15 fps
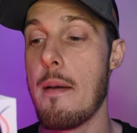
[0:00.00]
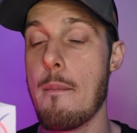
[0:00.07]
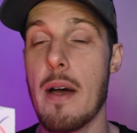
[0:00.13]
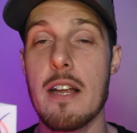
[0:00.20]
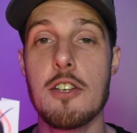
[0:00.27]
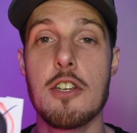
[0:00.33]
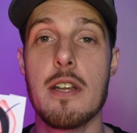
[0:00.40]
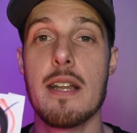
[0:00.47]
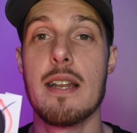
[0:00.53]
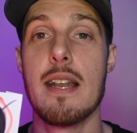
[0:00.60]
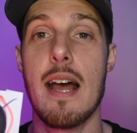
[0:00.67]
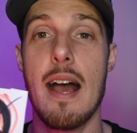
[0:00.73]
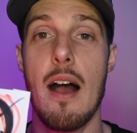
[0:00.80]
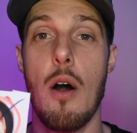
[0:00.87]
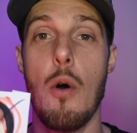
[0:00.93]
Imagining
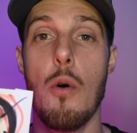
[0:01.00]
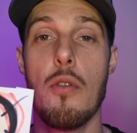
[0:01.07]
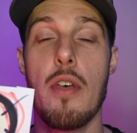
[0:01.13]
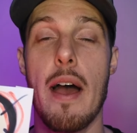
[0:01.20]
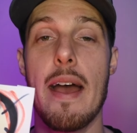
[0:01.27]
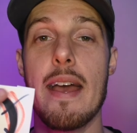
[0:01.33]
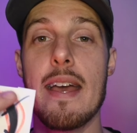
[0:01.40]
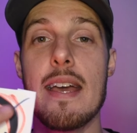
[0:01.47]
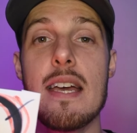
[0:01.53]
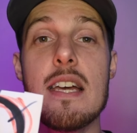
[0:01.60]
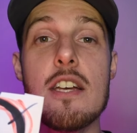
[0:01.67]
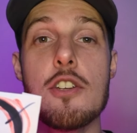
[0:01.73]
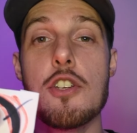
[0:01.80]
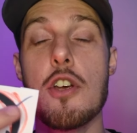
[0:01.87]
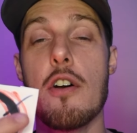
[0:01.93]
now that
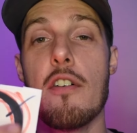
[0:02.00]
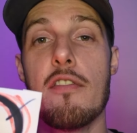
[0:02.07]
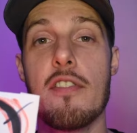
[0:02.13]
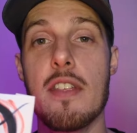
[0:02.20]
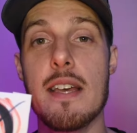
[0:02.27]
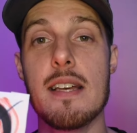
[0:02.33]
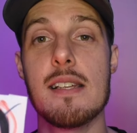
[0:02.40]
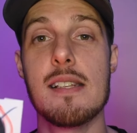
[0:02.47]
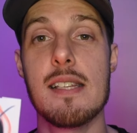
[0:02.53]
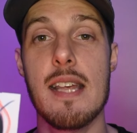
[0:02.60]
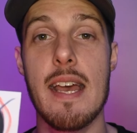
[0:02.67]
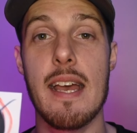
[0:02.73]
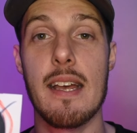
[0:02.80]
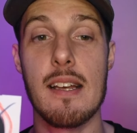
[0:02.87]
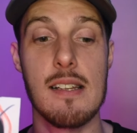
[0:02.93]
each of these
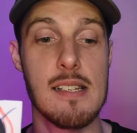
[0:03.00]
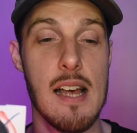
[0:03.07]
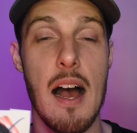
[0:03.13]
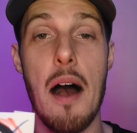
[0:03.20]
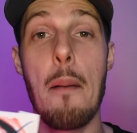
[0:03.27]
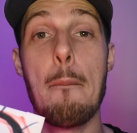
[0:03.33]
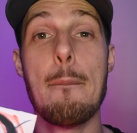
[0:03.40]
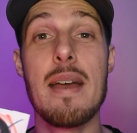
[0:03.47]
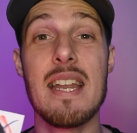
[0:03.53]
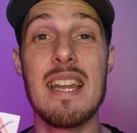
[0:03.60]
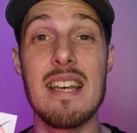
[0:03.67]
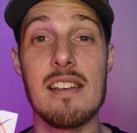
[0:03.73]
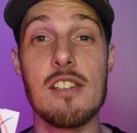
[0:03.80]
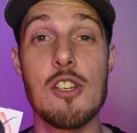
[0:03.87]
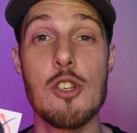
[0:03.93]
things are
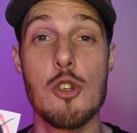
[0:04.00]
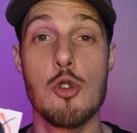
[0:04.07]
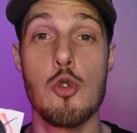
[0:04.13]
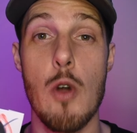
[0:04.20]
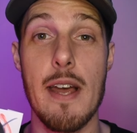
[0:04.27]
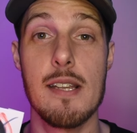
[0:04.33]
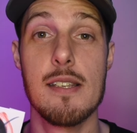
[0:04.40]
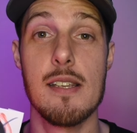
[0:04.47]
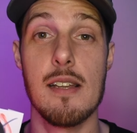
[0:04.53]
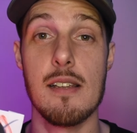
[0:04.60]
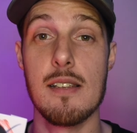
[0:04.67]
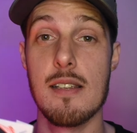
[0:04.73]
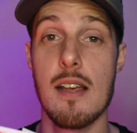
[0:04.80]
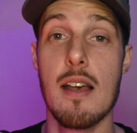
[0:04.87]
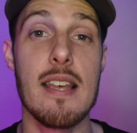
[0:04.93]
mini stresses.